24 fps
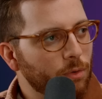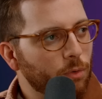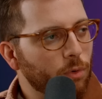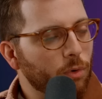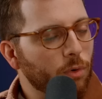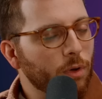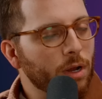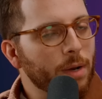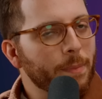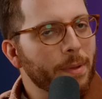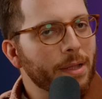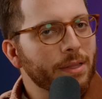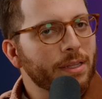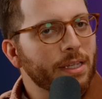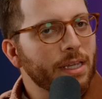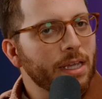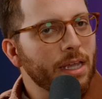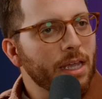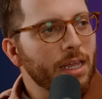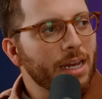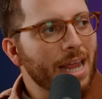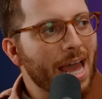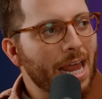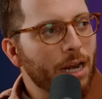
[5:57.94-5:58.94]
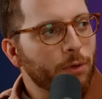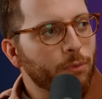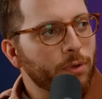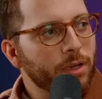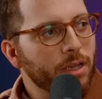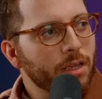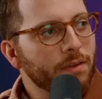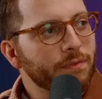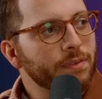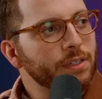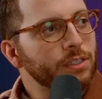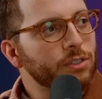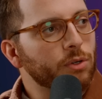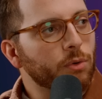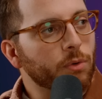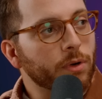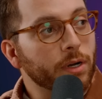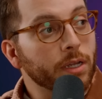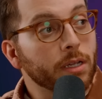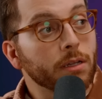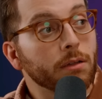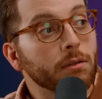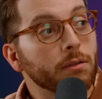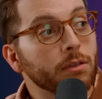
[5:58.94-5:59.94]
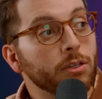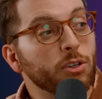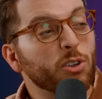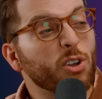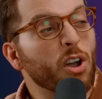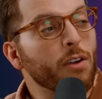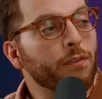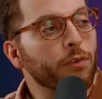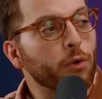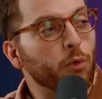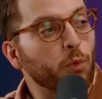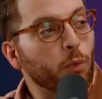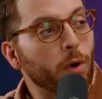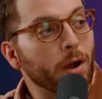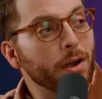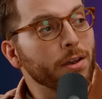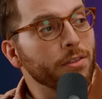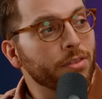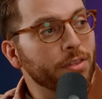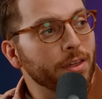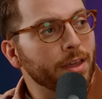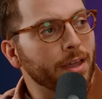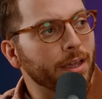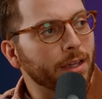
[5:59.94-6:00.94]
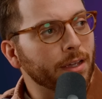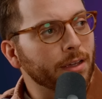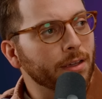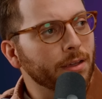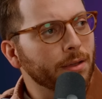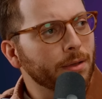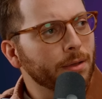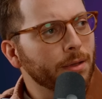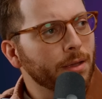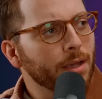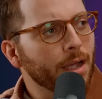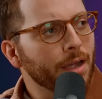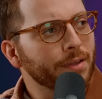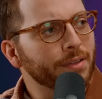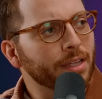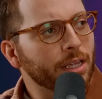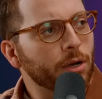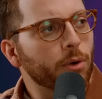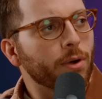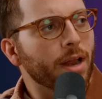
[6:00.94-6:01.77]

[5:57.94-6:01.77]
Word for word: Well, what about the inadequate inventory? You go for one thing, and they